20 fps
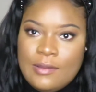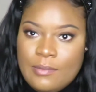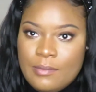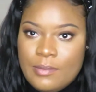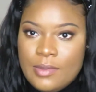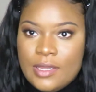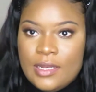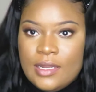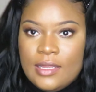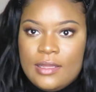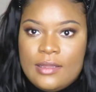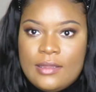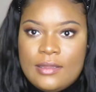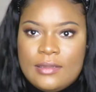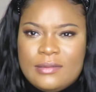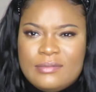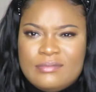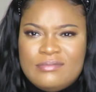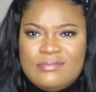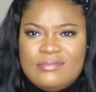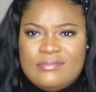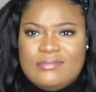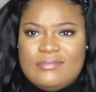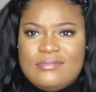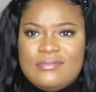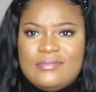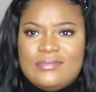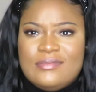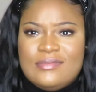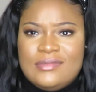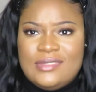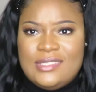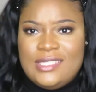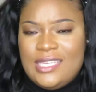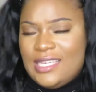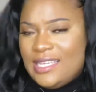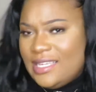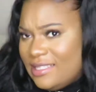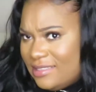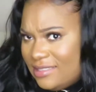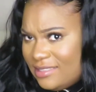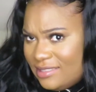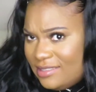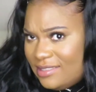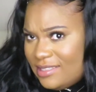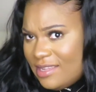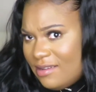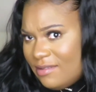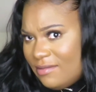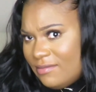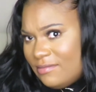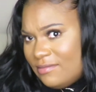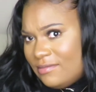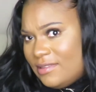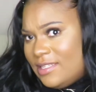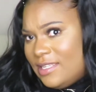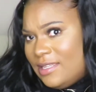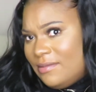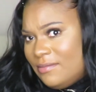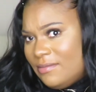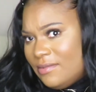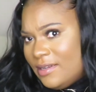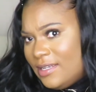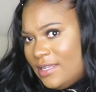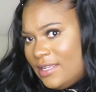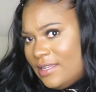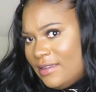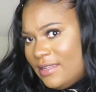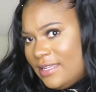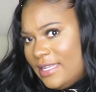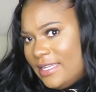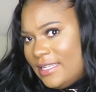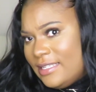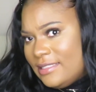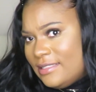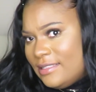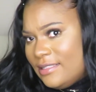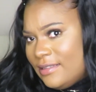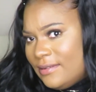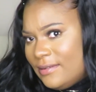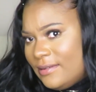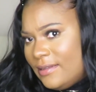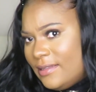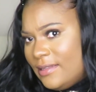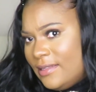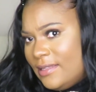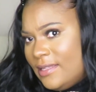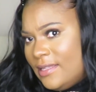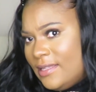But yeah, just don't keep running your hands through it.